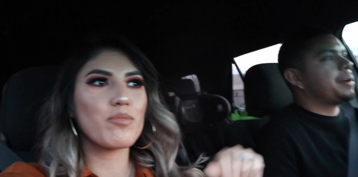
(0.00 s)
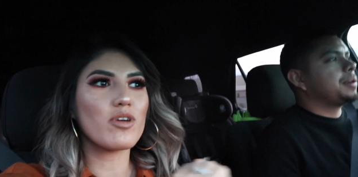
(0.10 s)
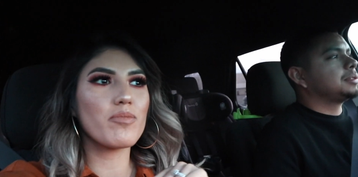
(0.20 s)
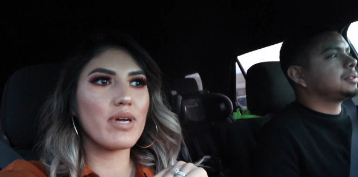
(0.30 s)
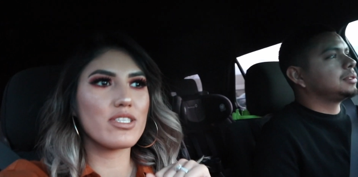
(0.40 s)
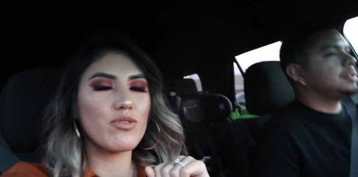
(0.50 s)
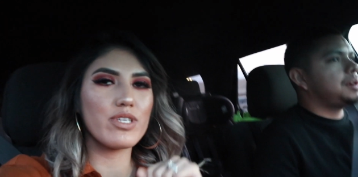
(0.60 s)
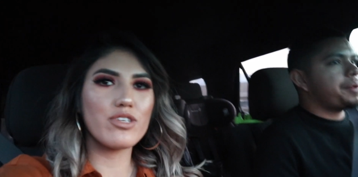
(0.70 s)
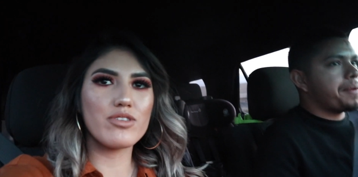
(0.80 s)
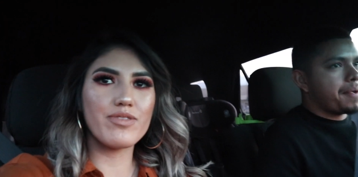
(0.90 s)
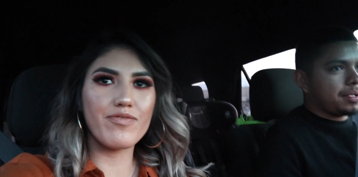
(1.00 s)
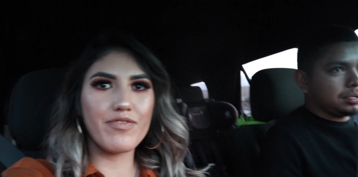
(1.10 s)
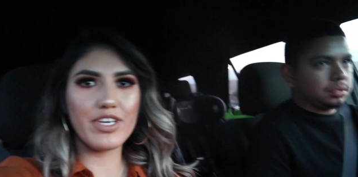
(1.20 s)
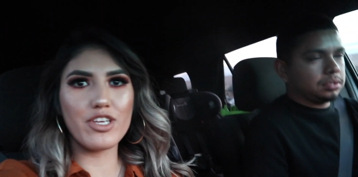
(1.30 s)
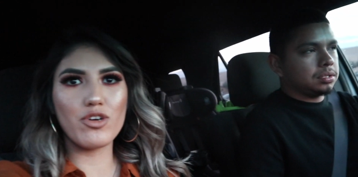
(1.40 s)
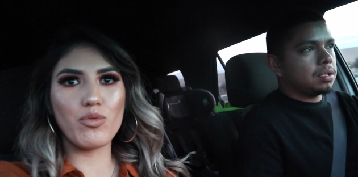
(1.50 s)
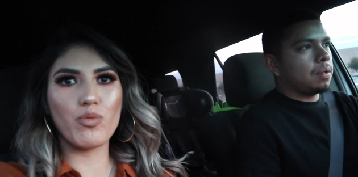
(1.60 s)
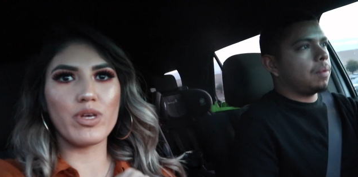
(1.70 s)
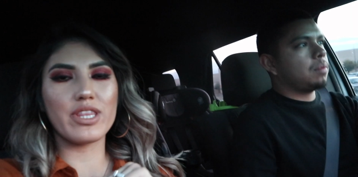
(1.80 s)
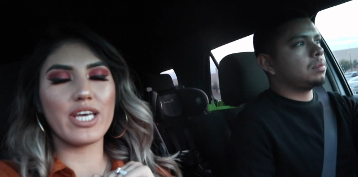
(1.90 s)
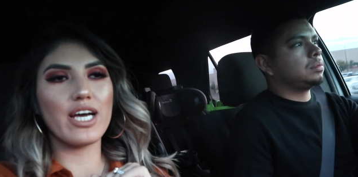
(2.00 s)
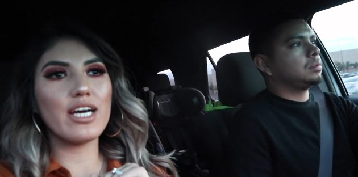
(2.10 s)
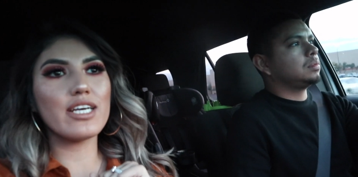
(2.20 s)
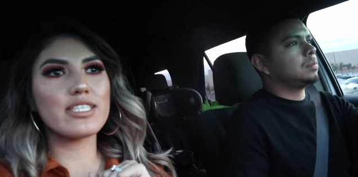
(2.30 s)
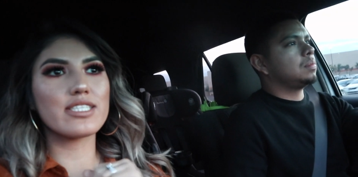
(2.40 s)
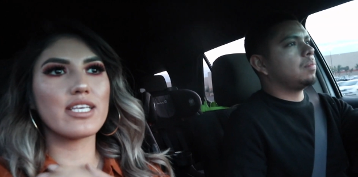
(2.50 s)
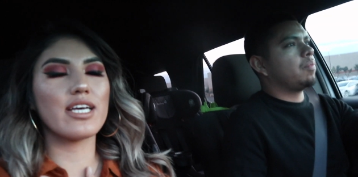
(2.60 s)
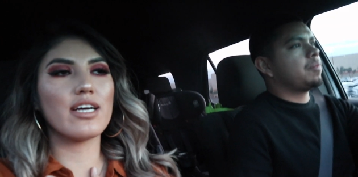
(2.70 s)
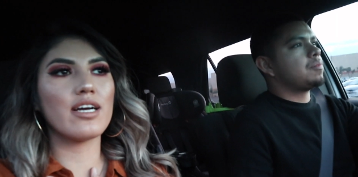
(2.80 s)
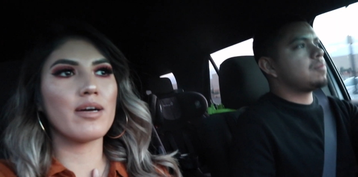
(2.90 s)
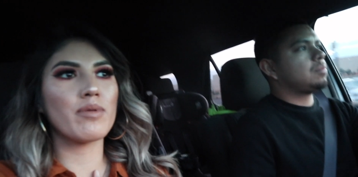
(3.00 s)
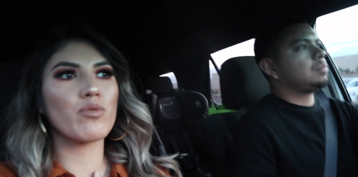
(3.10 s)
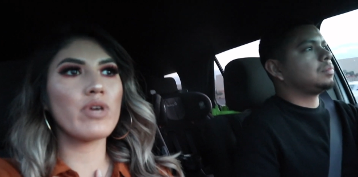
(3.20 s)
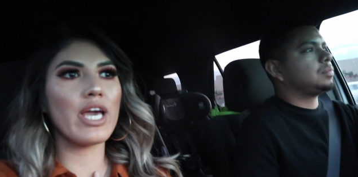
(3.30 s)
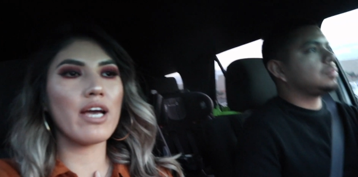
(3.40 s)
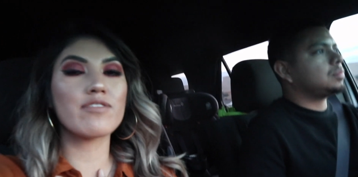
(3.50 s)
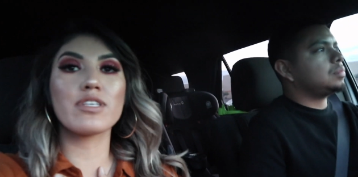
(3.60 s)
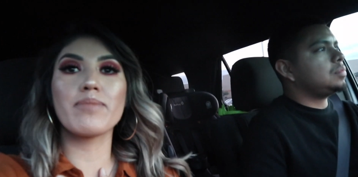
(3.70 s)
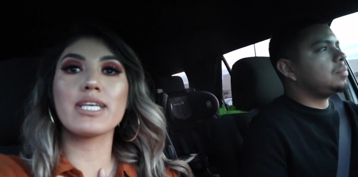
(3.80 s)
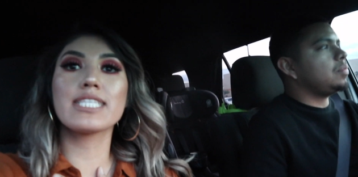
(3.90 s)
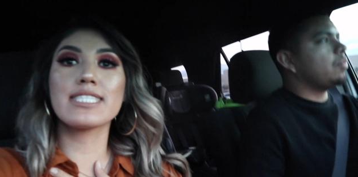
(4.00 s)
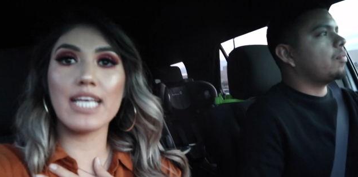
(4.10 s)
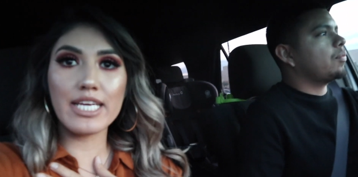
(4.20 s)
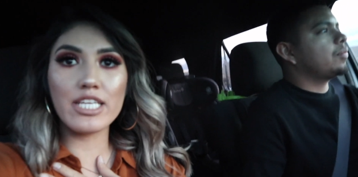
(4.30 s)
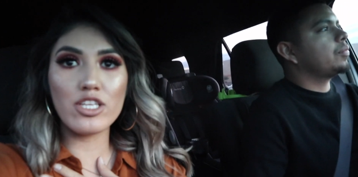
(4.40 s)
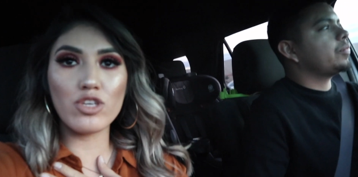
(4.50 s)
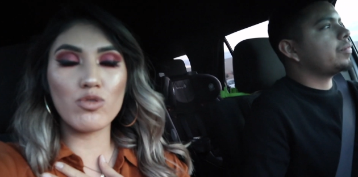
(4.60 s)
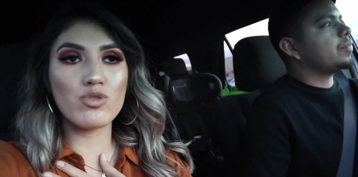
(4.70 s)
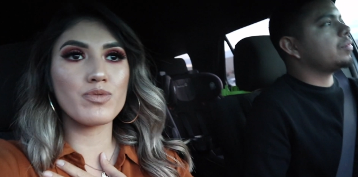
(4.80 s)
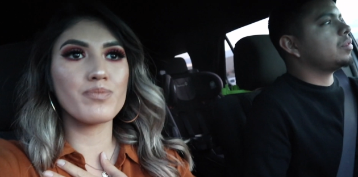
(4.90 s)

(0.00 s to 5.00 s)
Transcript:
Speaker 1: welcome back to a new video with us. Um, we have some exciting news.